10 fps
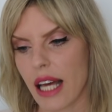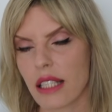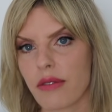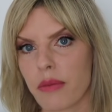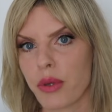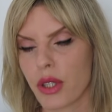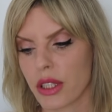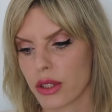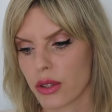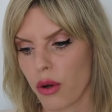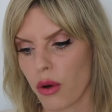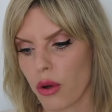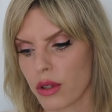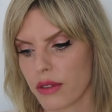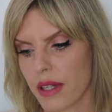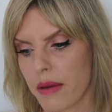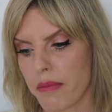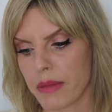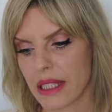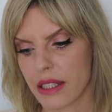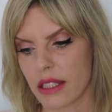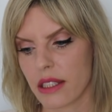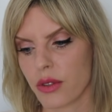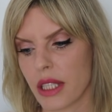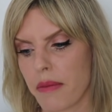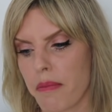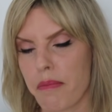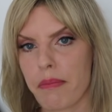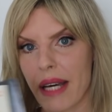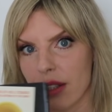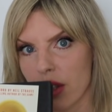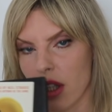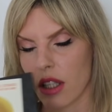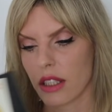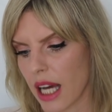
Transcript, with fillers: and the book is called The Mystery Method,